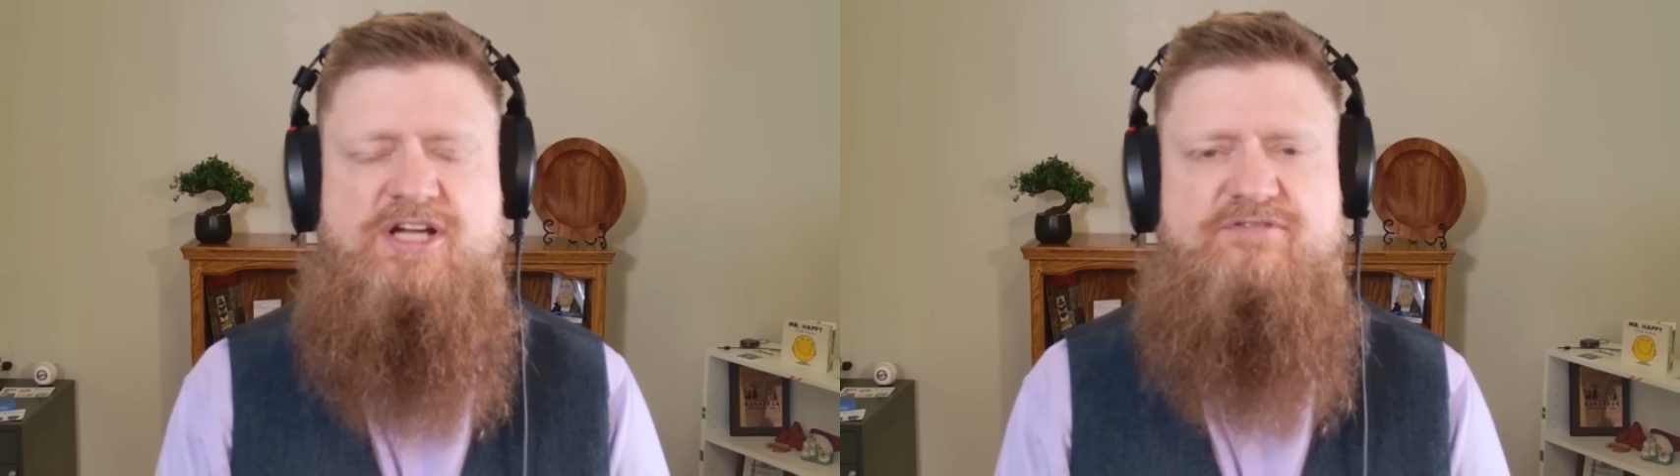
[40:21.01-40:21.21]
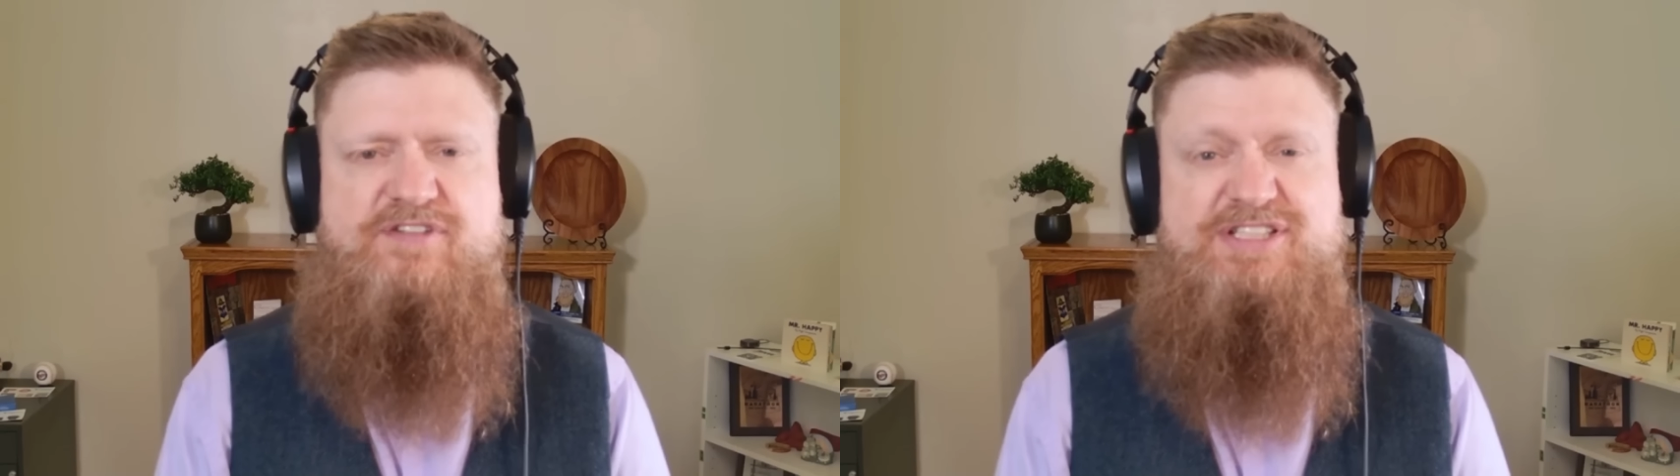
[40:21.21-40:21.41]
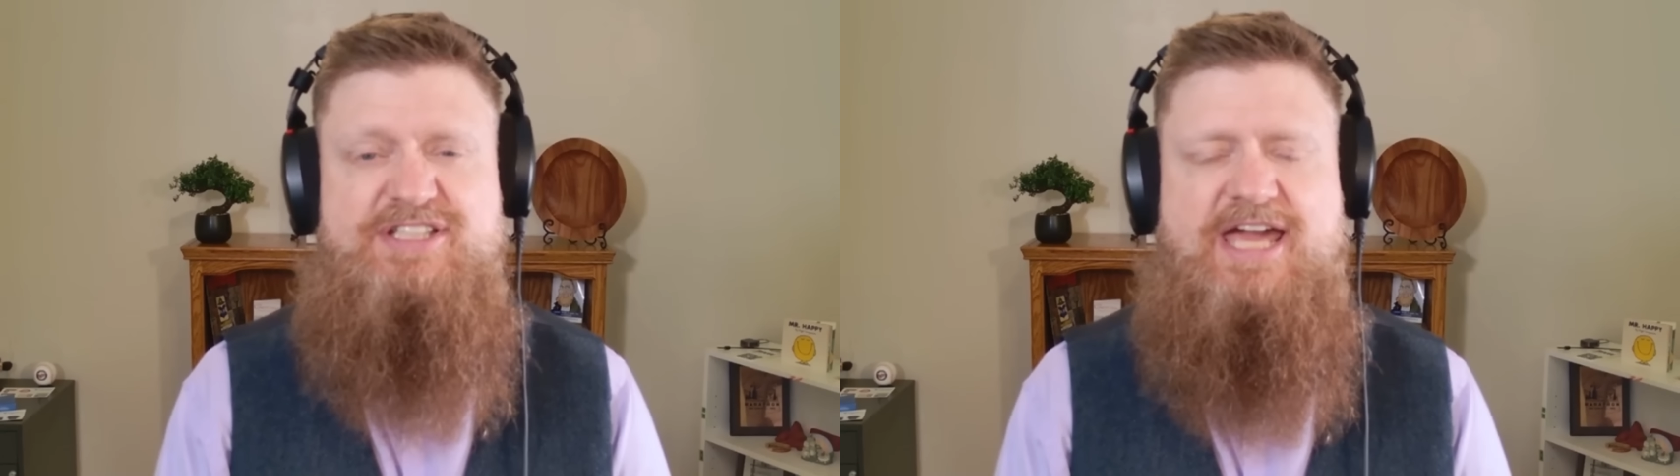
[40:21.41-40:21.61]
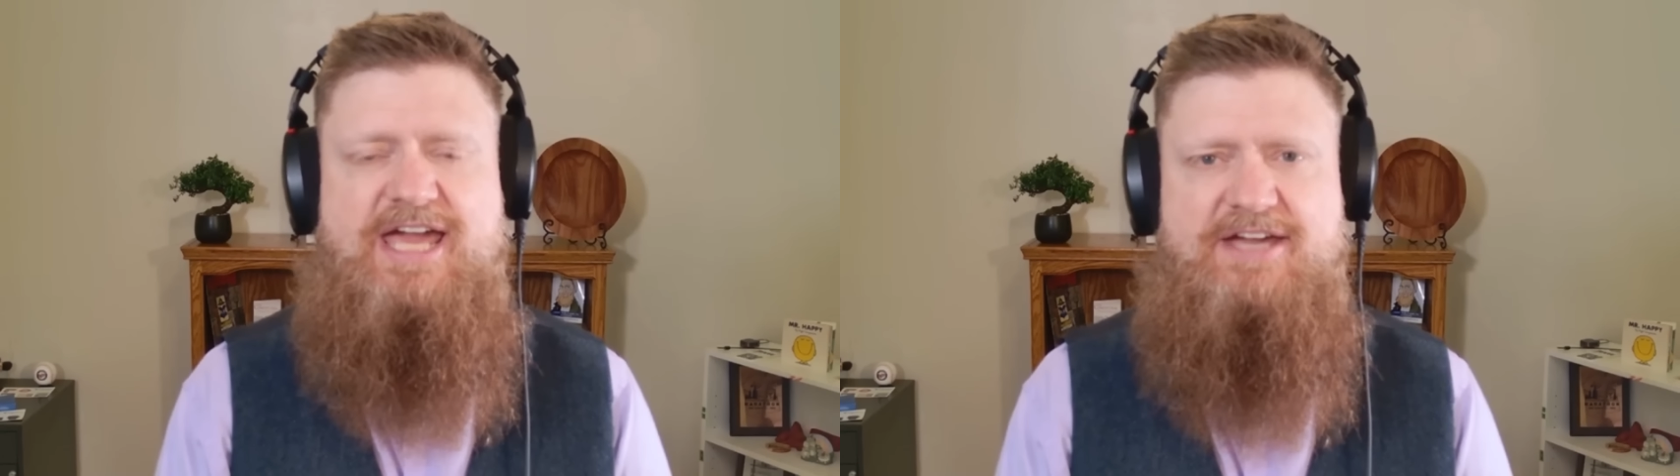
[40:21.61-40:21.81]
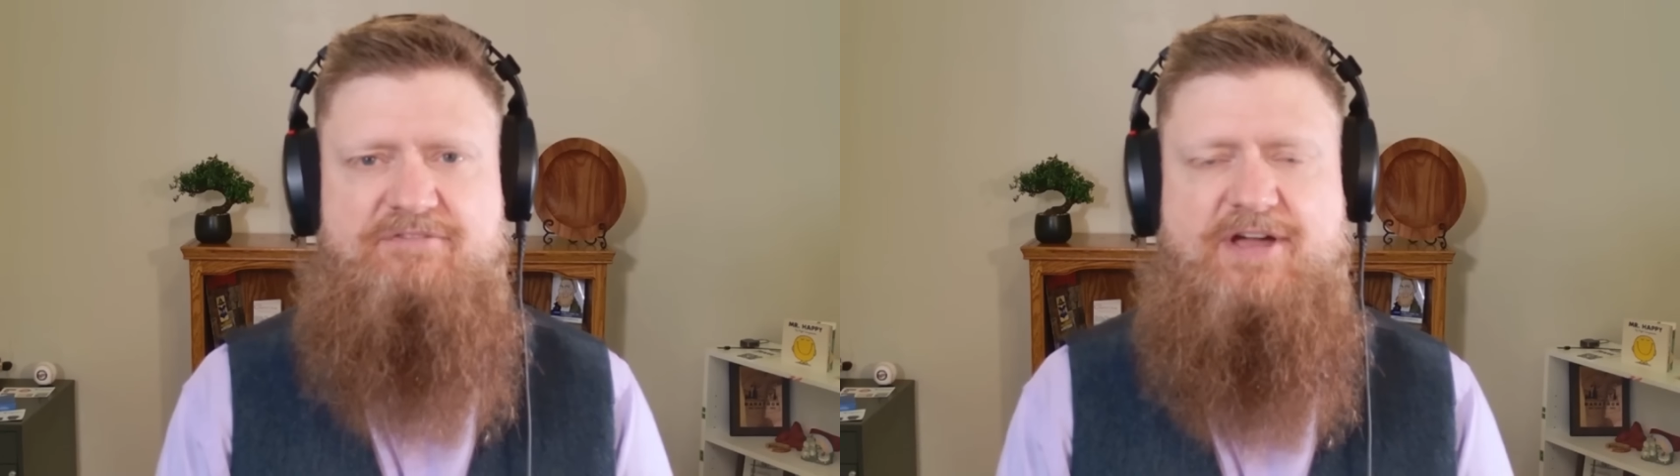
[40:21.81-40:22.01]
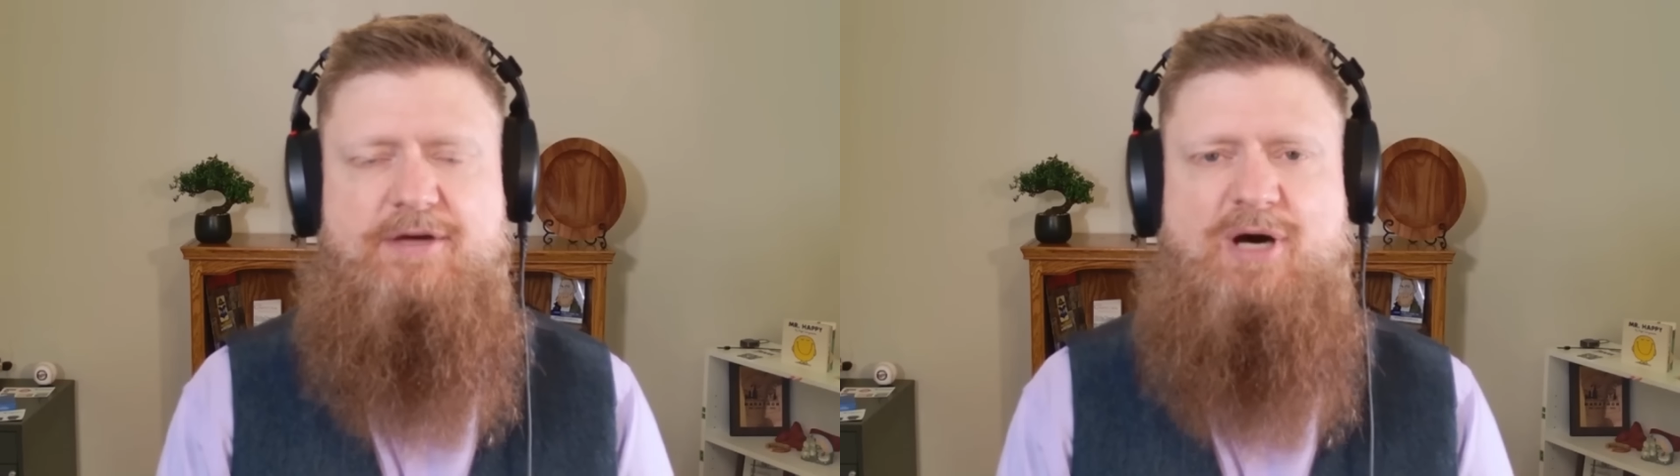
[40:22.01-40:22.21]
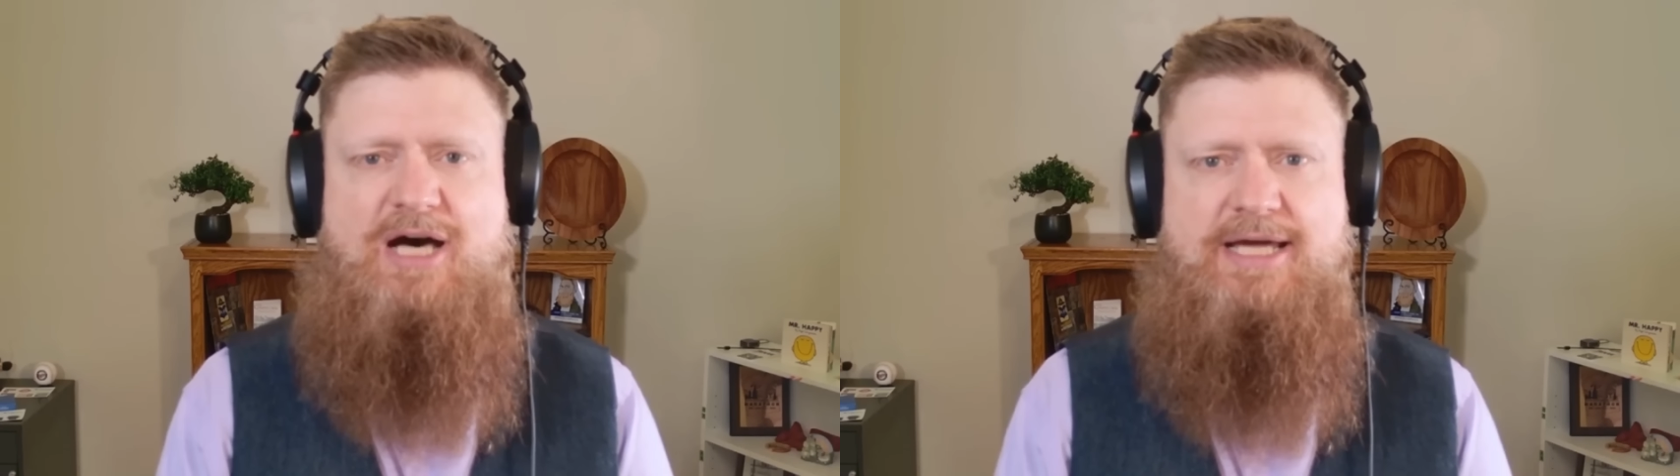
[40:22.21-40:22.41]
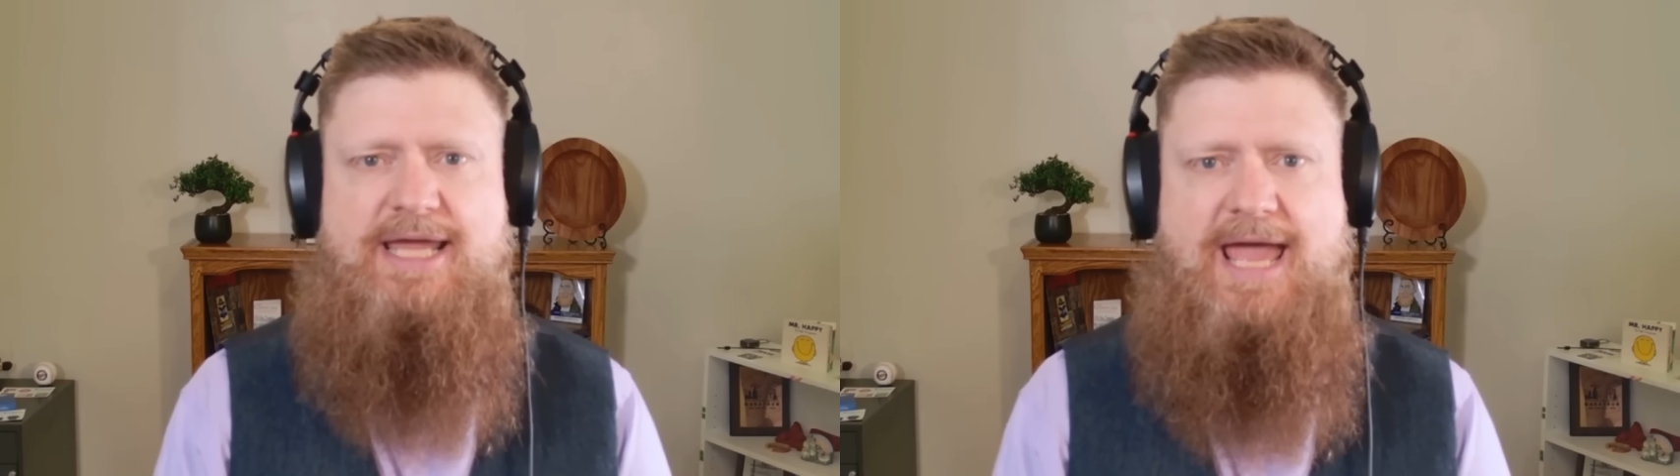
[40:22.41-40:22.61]
Visit
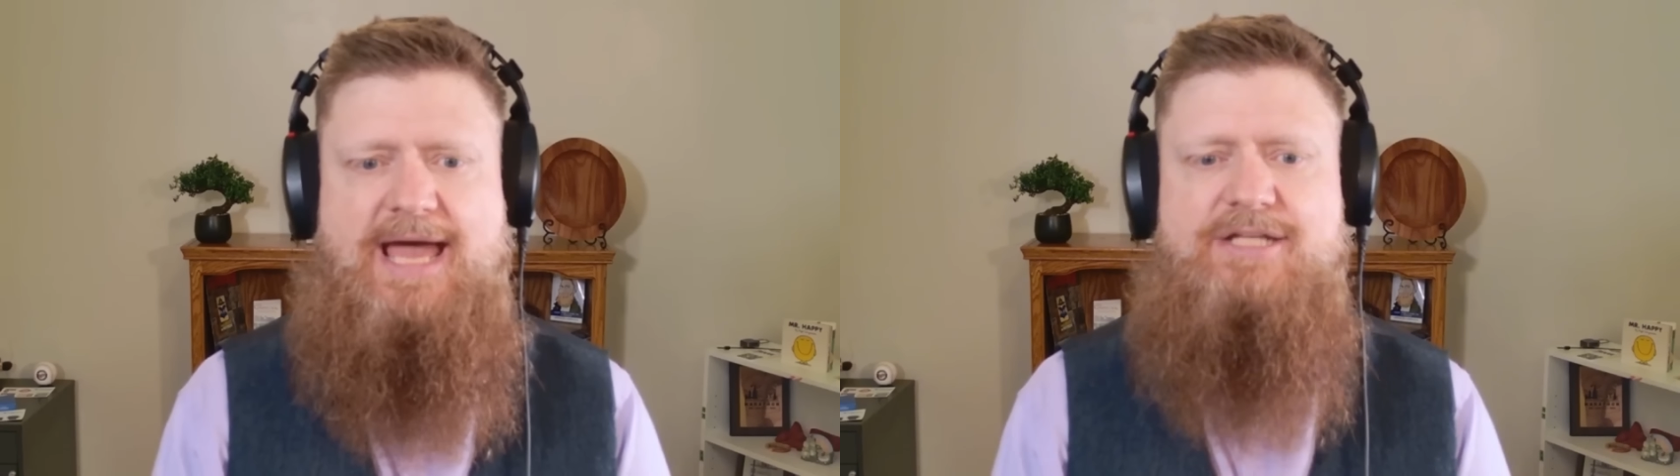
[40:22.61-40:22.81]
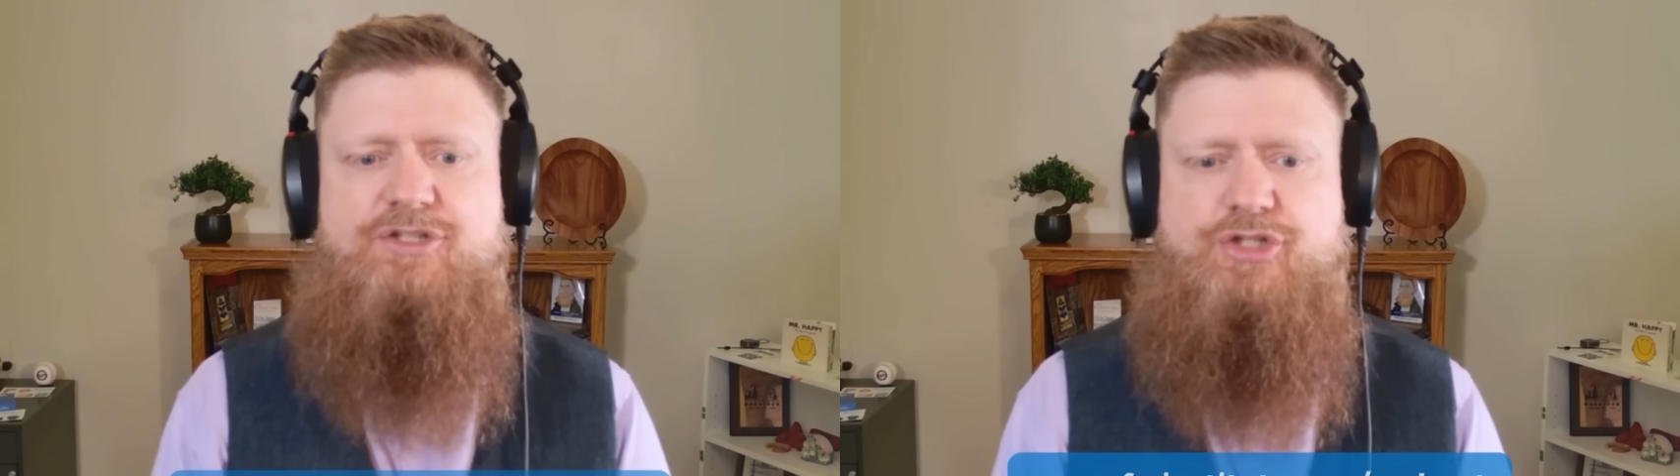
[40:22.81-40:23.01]
FMI at